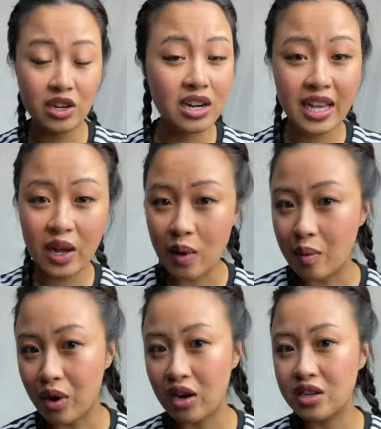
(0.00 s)
You're gonna get red
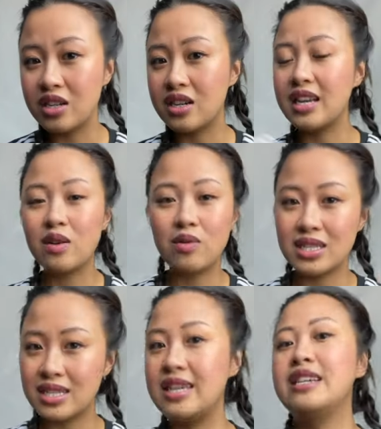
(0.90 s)
marks. You're gonna get red
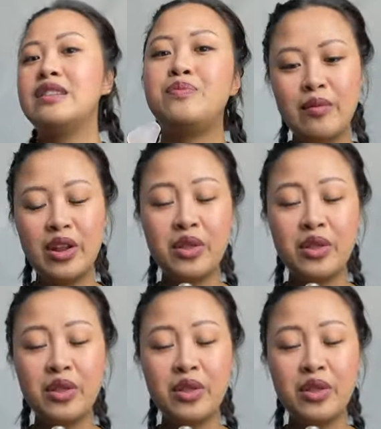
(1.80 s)
skin. But